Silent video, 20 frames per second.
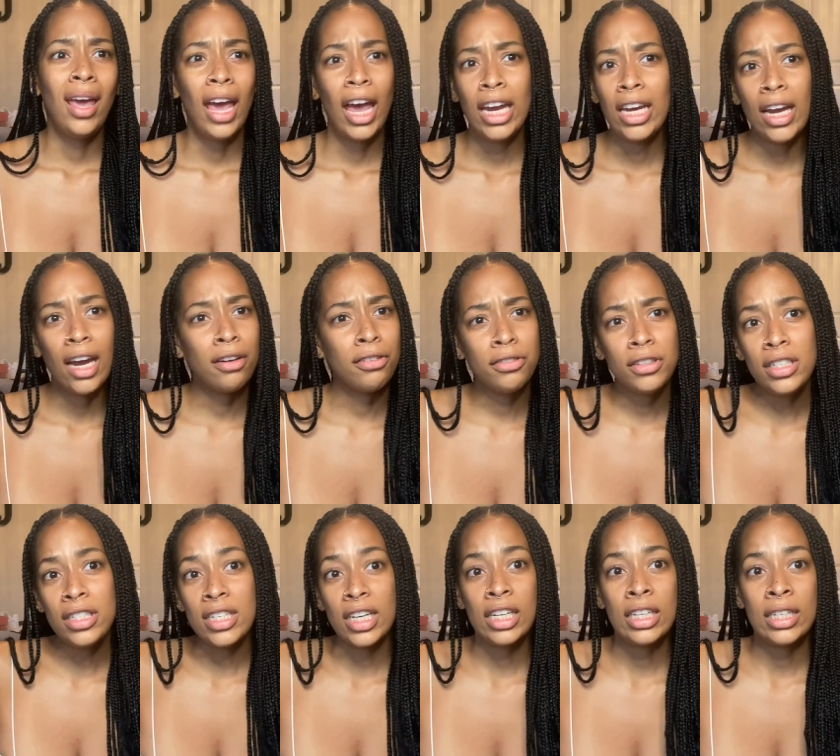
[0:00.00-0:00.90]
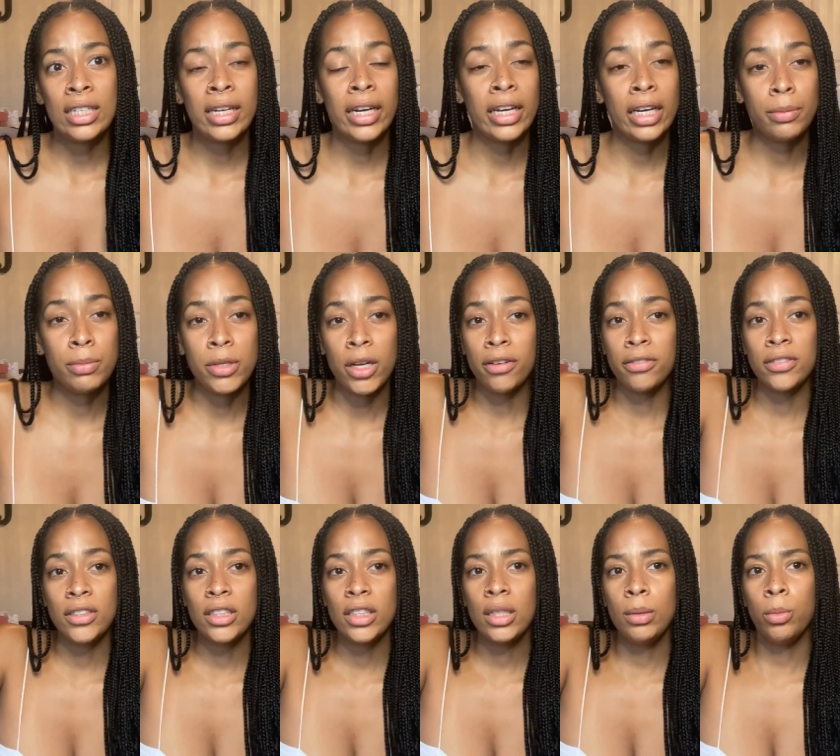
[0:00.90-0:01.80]
and everyday to day, I'm
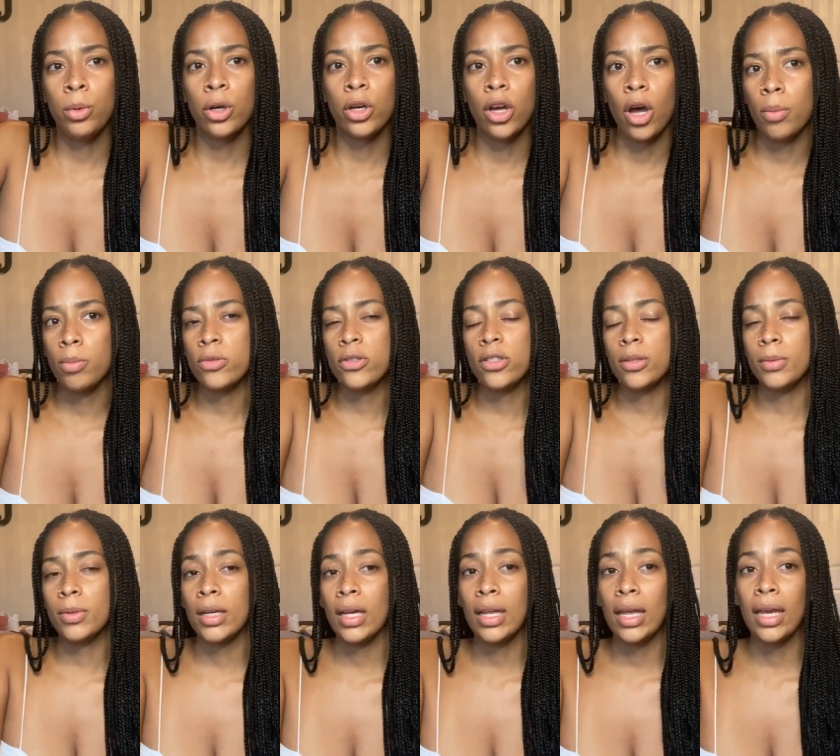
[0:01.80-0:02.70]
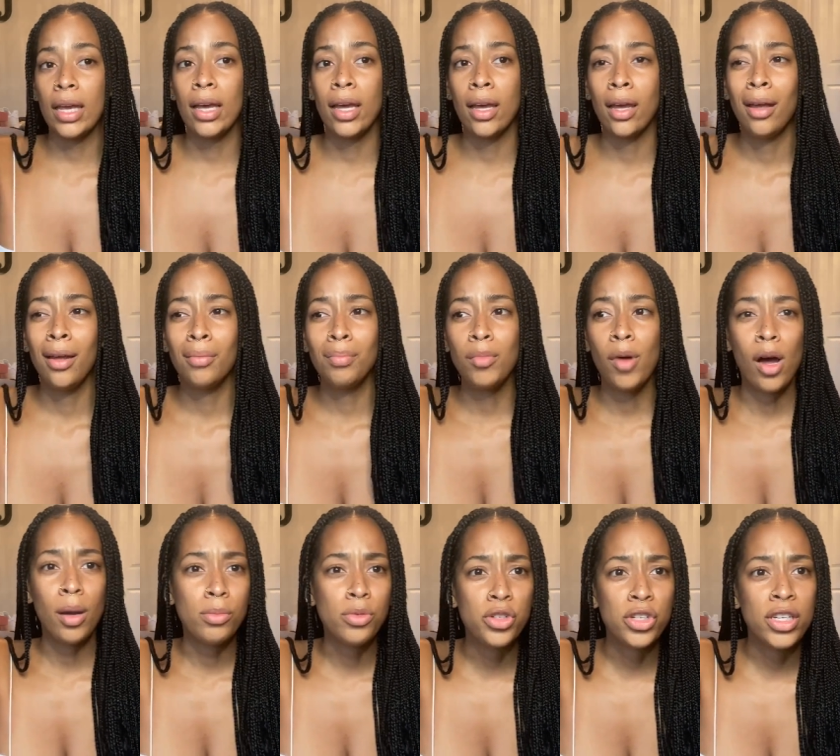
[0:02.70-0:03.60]
definitely more comfortable. I like
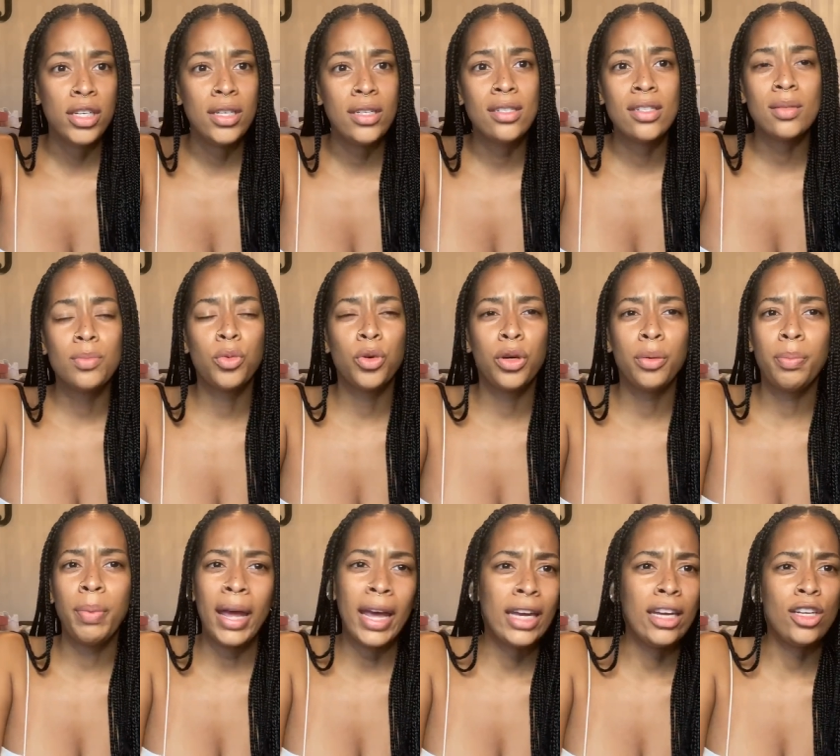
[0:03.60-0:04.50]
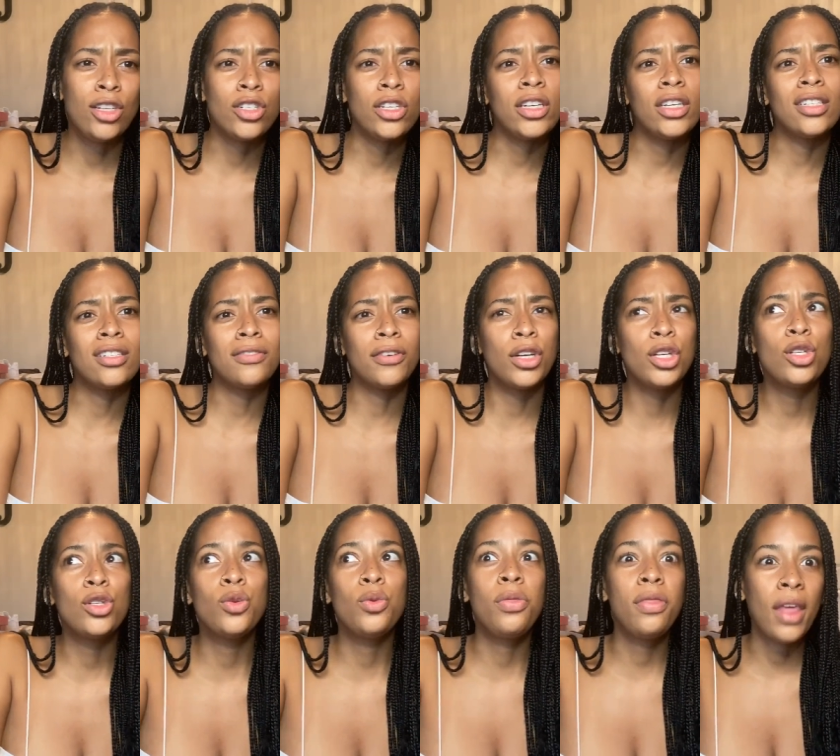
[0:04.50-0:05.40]
mom jeans, more baggy jeans, very
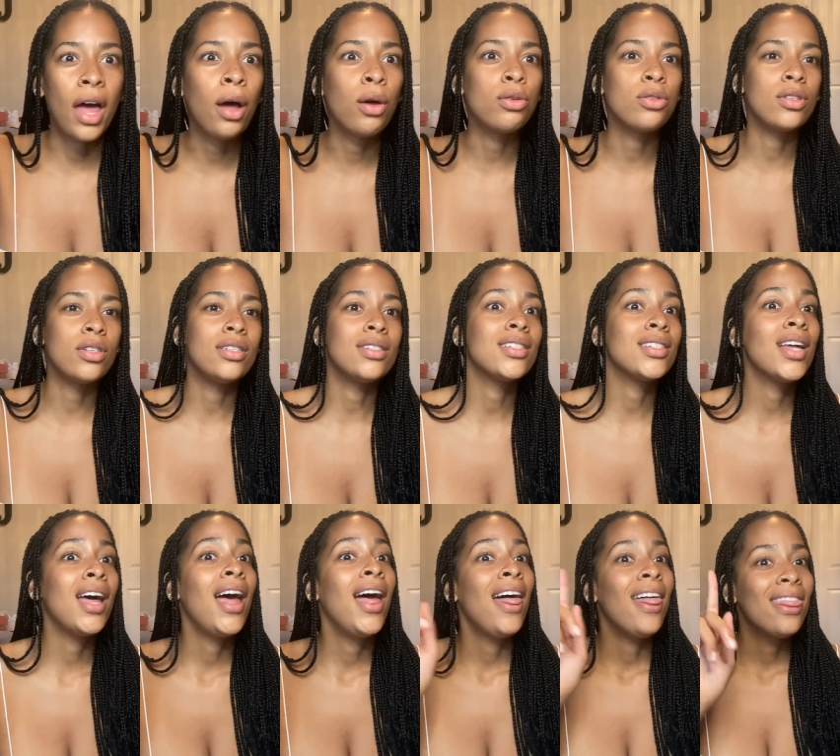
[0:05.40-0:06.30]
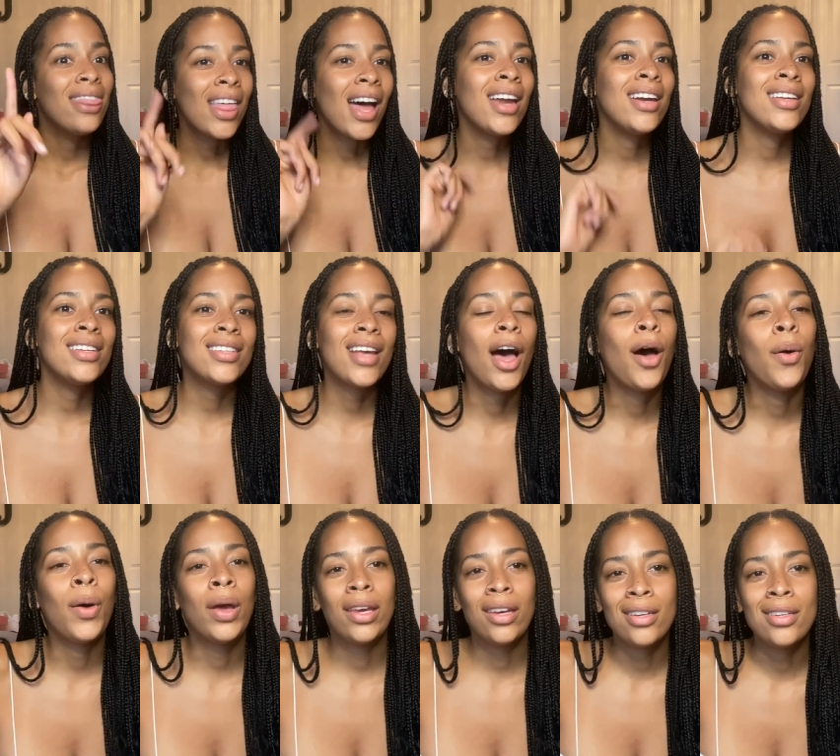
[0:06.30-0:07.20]
2000s. That is
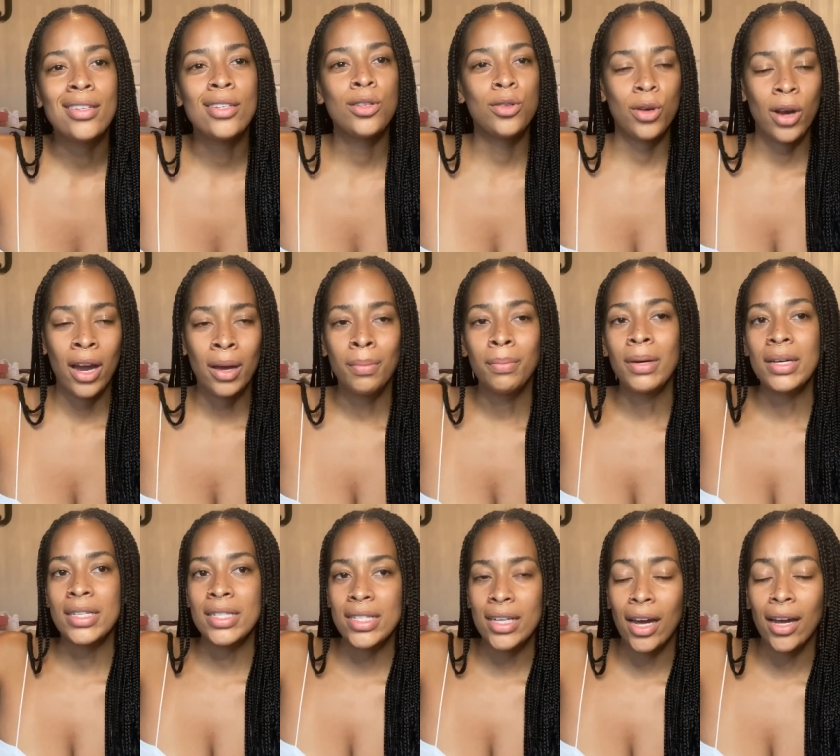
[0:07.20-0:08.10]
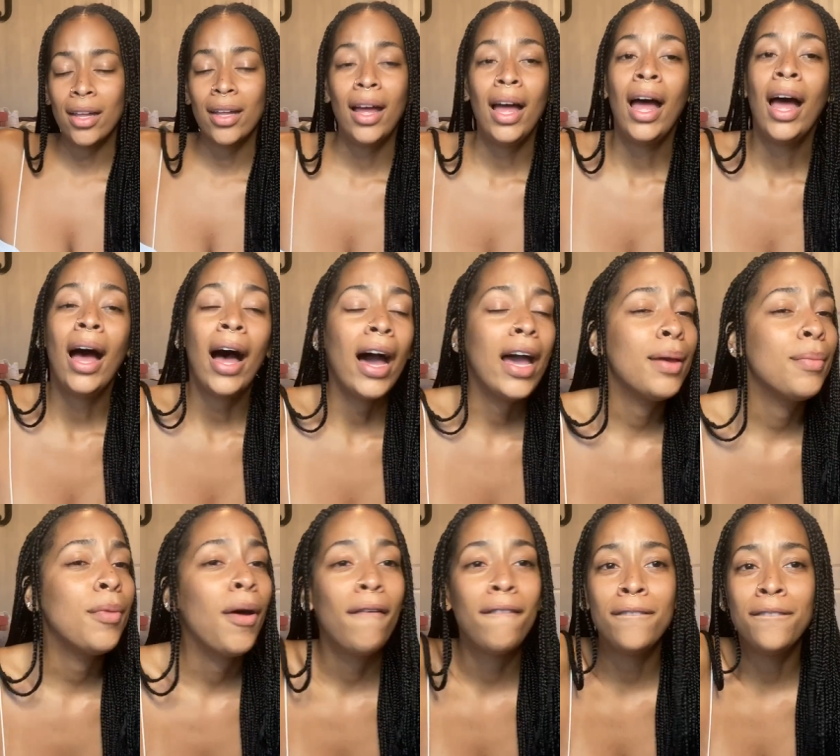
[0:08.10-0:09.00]
how I can describe my style. I
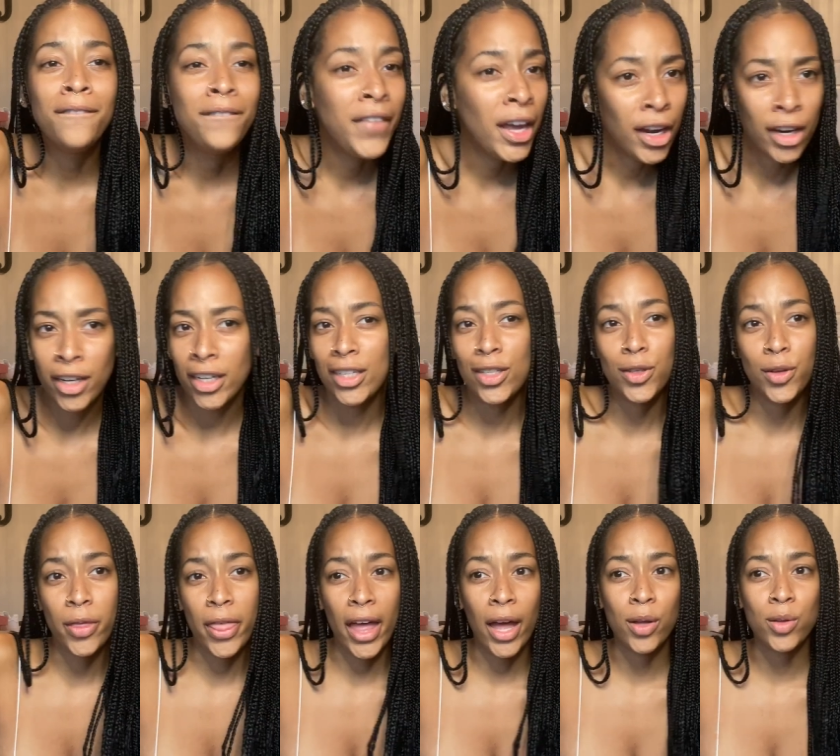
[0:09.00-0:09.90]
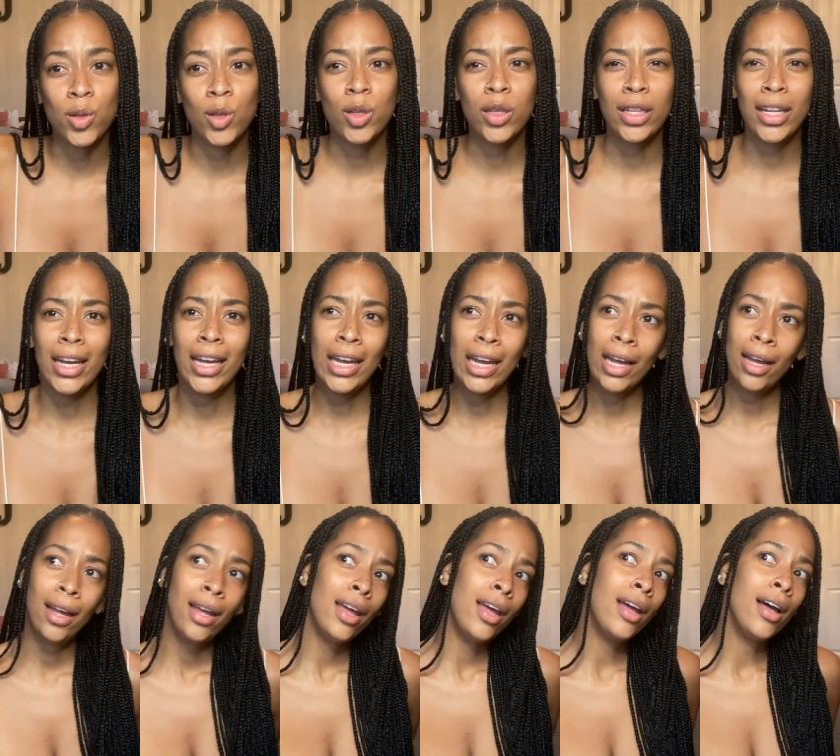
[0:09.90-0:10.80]
am very 2000, like
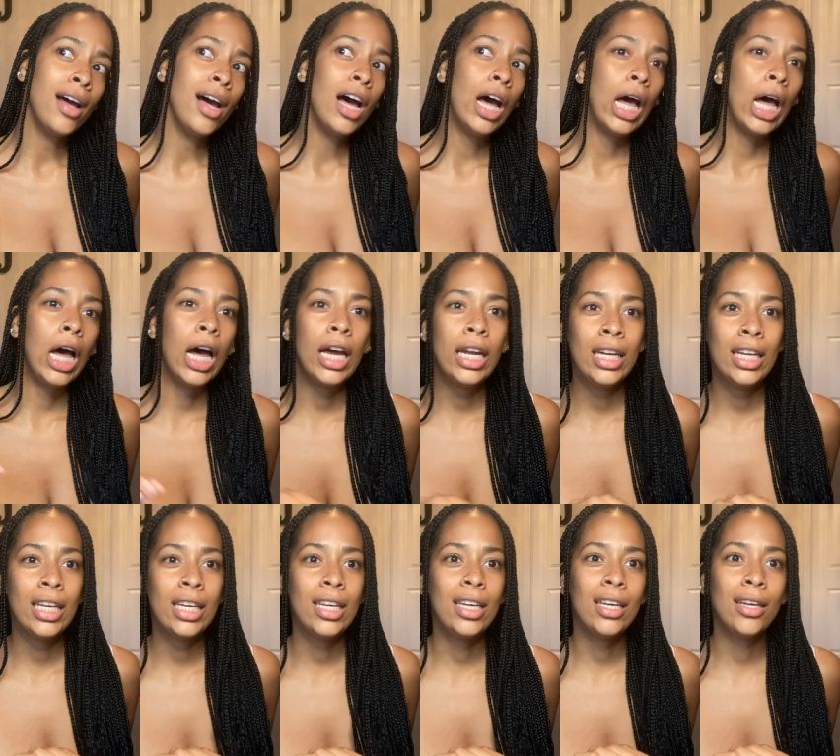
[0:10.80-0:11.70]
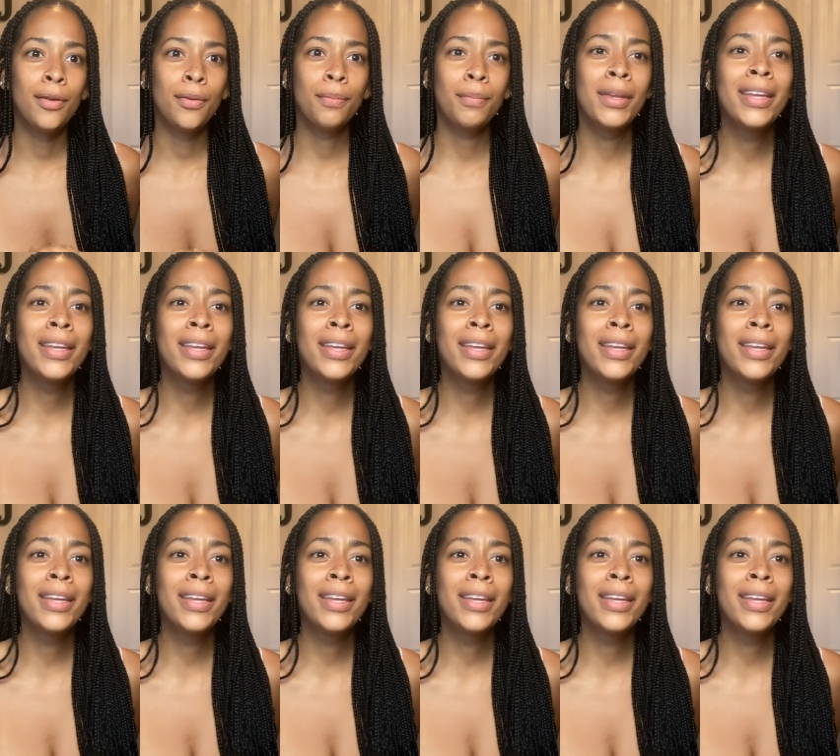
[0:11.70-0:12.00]
Honey,